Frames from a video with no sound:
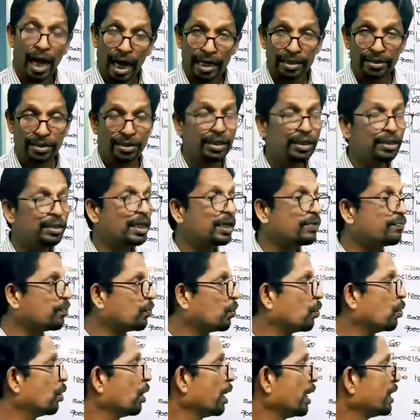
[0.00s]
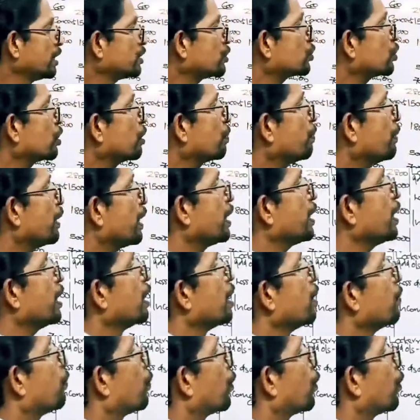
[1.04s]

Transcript: asset, therefore it should be